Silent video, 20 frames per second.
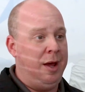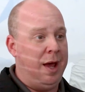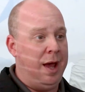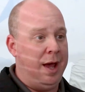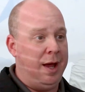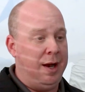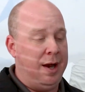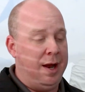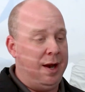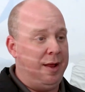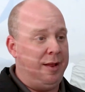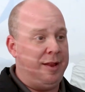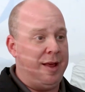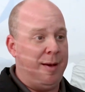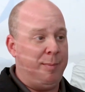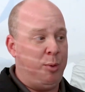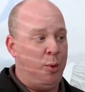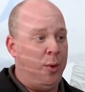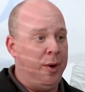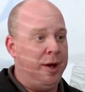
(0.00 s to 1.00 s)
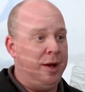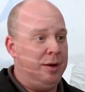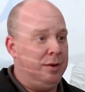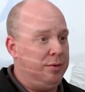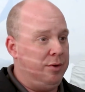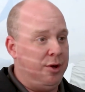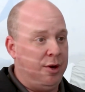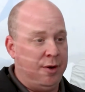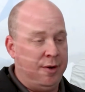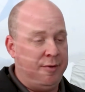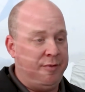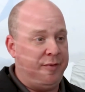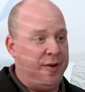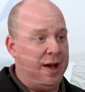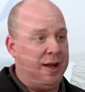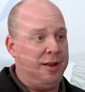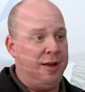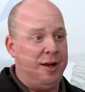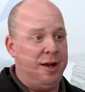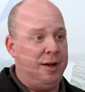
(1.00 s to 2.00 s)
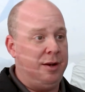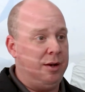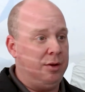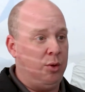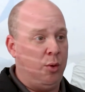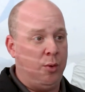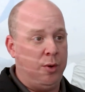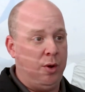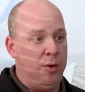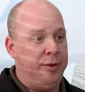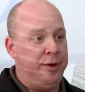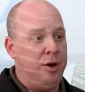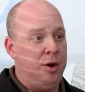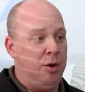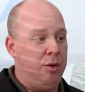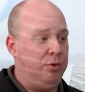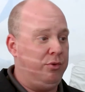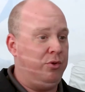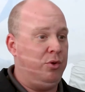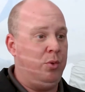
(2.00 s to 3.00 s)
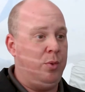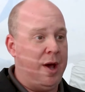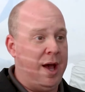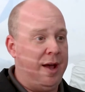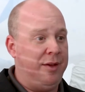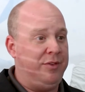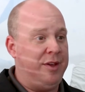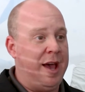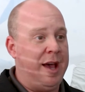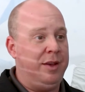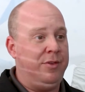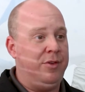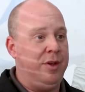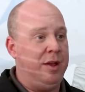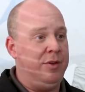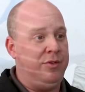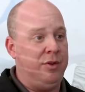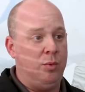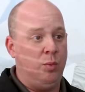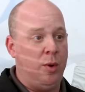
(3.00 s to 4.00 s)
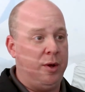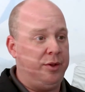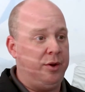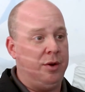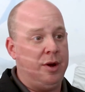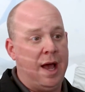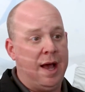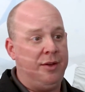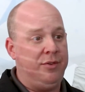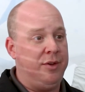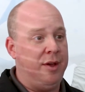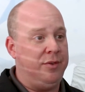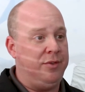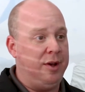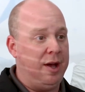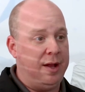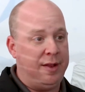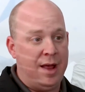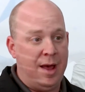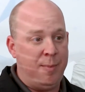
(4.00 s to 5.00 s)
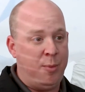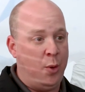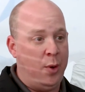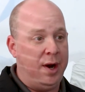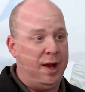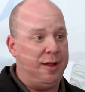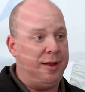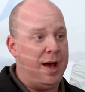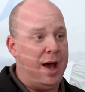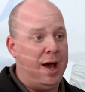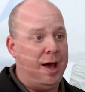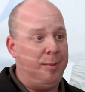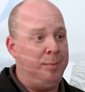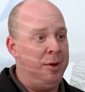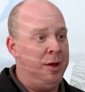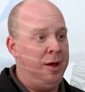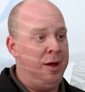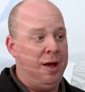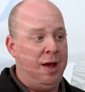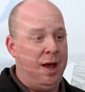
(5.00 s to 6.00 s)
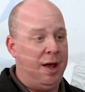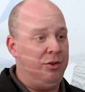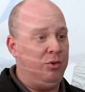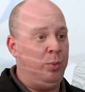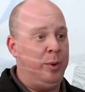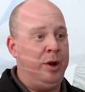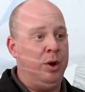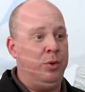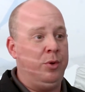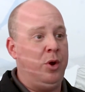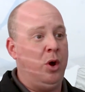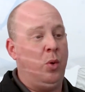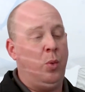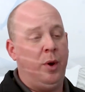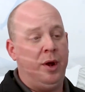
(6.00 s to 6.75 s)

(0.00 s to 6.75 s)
And at that point, you're infected, and Lord only knows who has access and what they're accessing at that point in time, as we don't know